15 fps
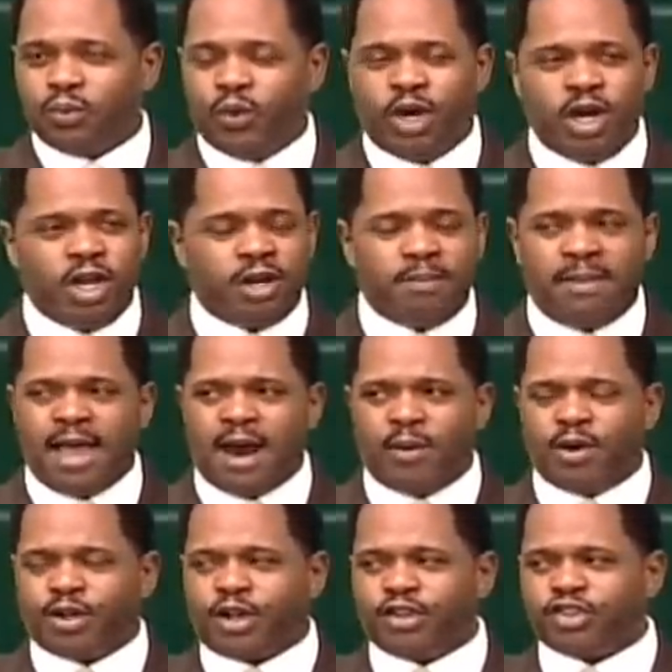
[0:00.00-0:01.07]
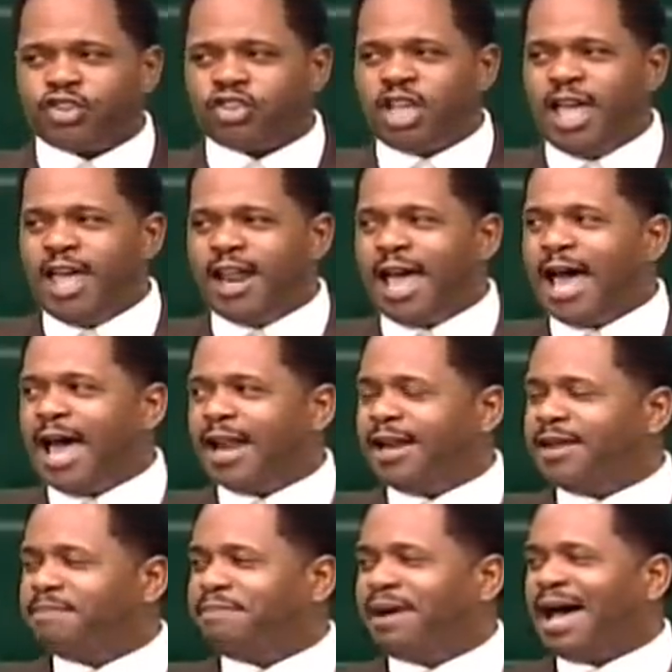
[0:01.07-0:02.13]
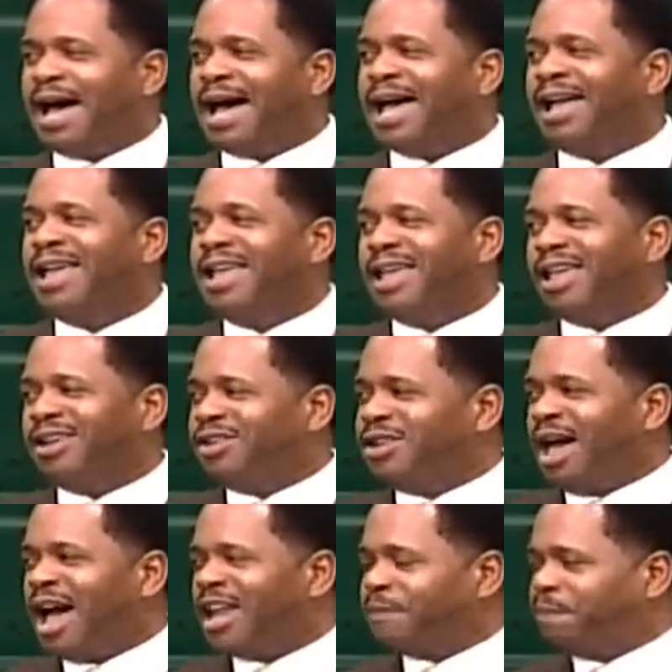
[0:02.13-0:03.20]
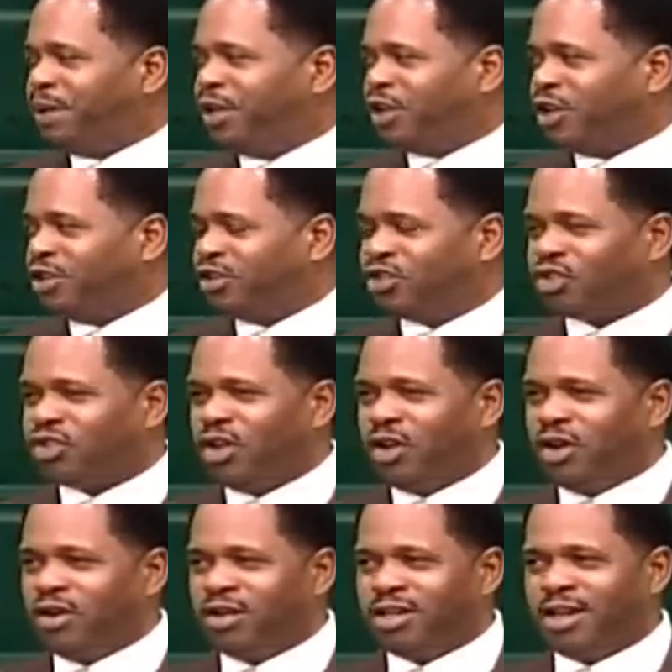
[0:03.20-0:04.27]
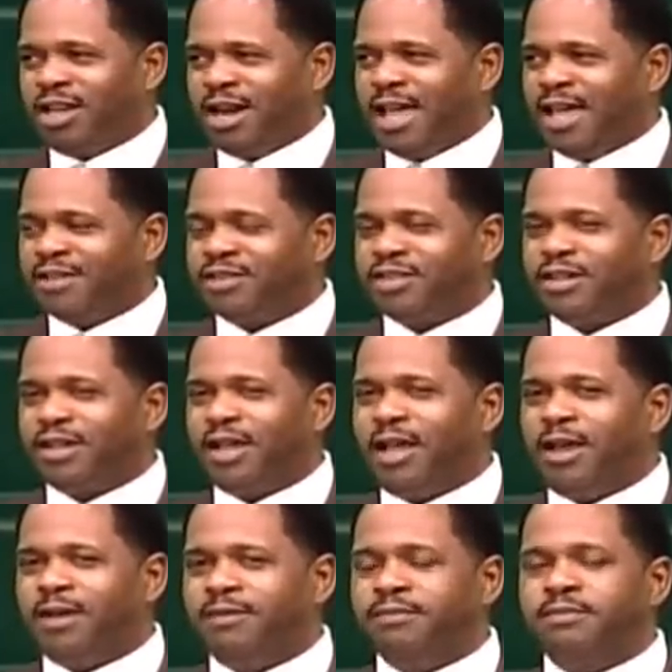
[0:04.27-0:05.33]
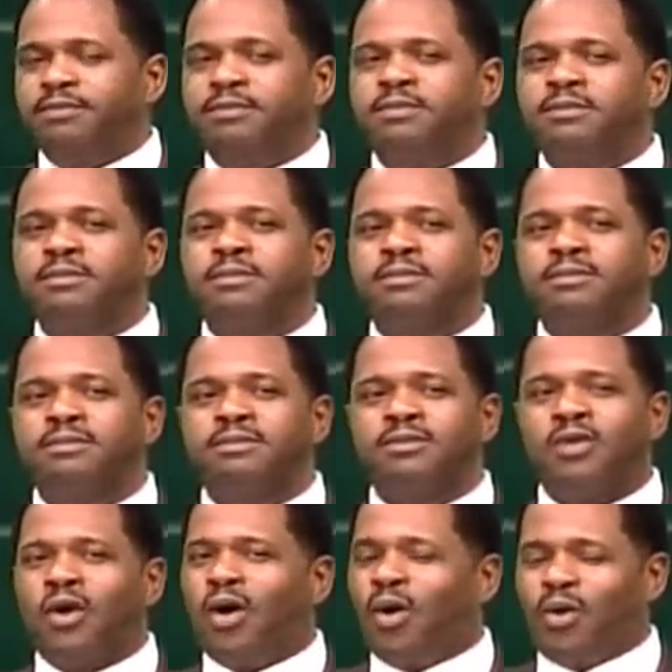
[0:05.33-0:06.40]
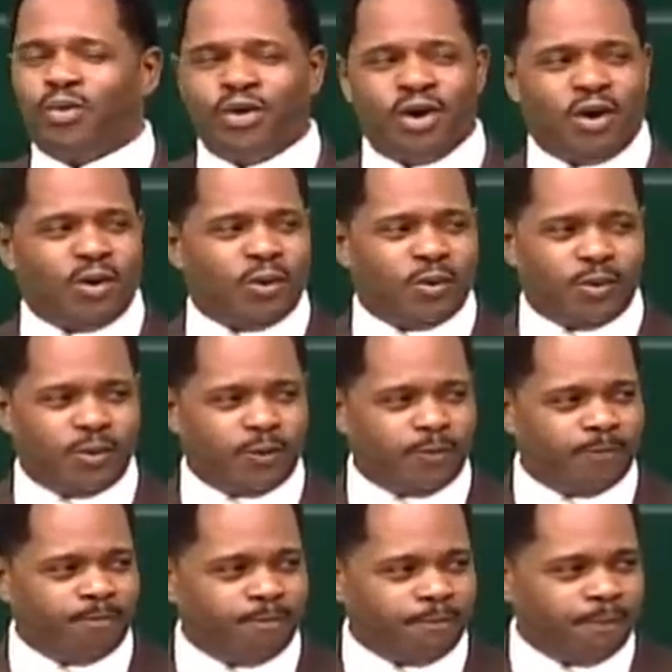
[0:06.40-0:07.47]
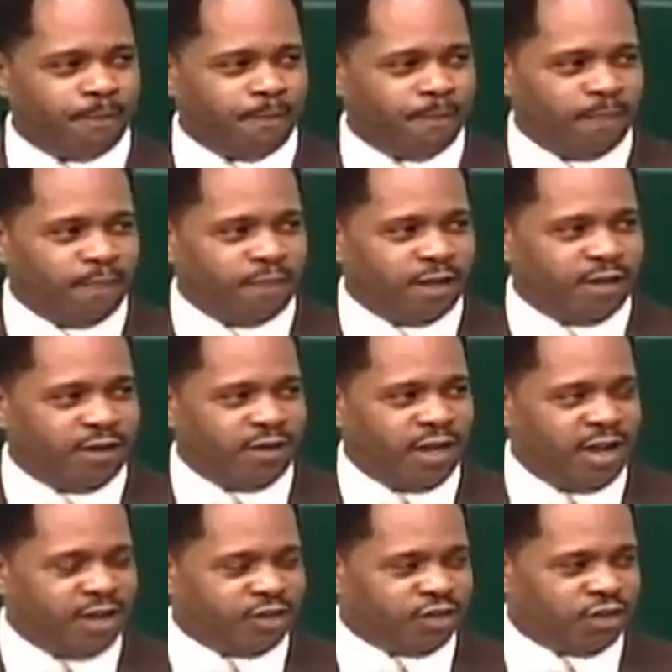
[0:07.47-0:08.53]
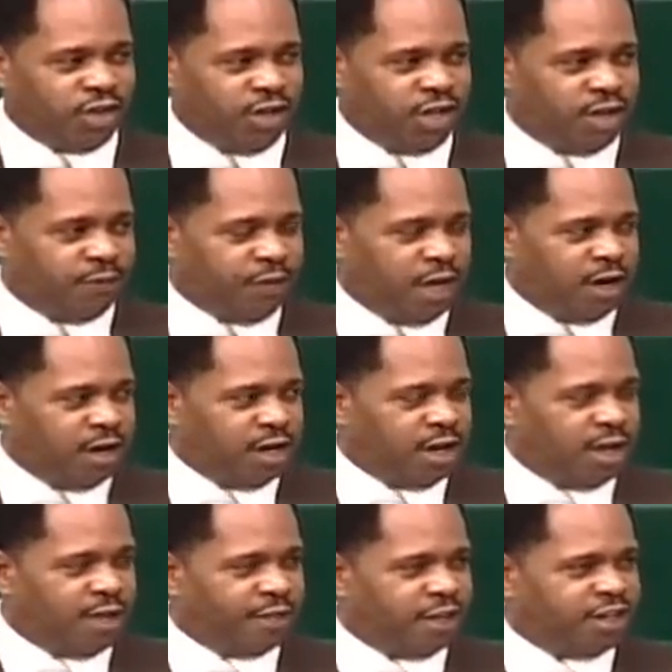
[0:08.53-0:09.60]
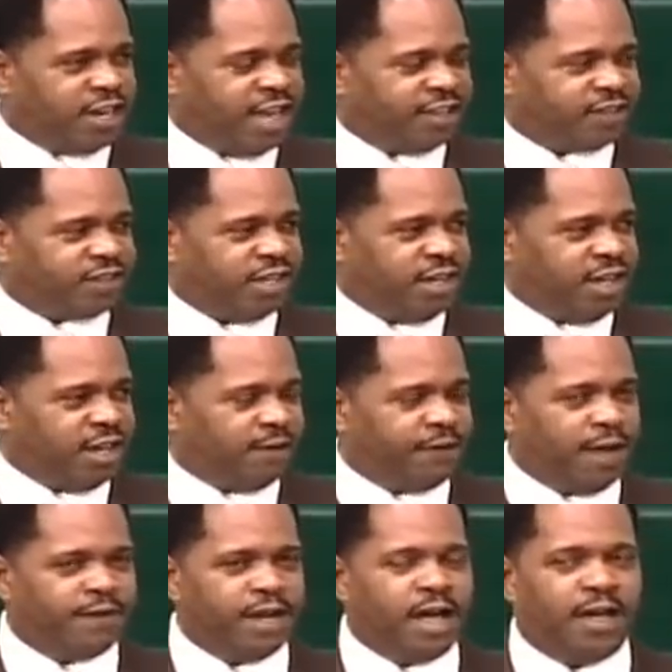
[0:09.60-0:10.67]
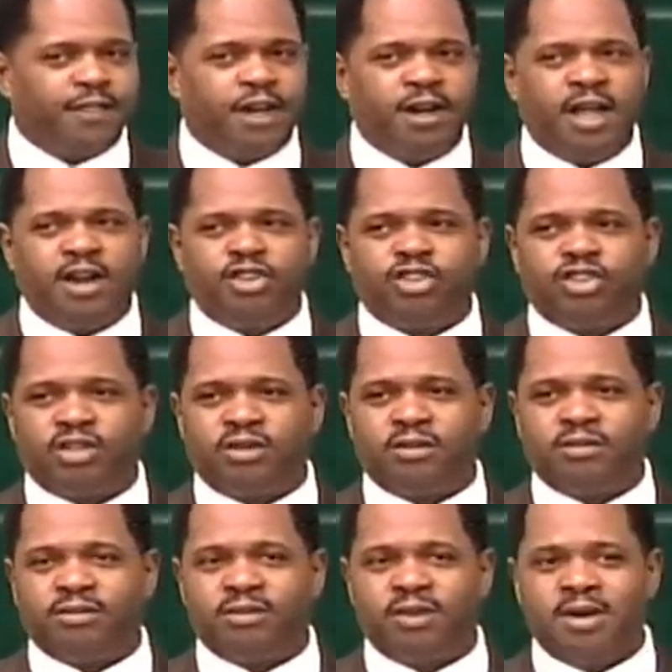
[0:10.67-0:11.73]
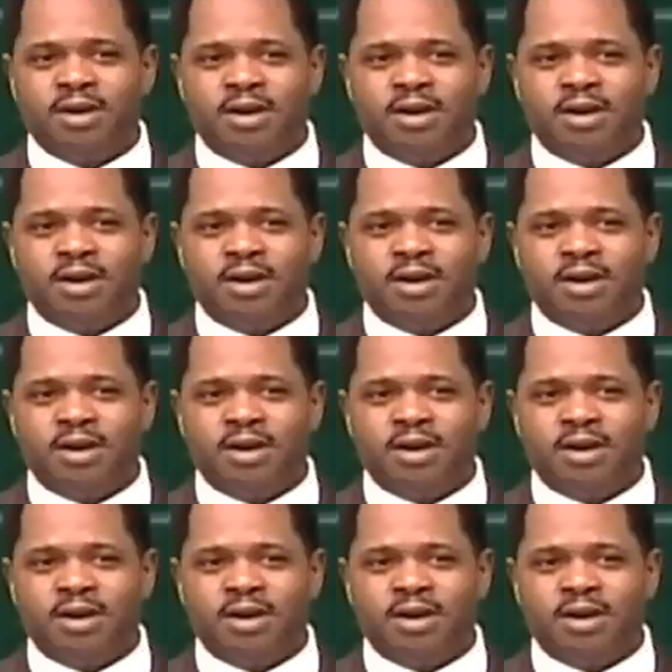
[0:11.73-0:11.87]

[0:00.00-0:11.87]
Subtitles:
we in America stand idly by and not be concerned, and an answer came. Oh no, the destiny of India and the destiny of every other nation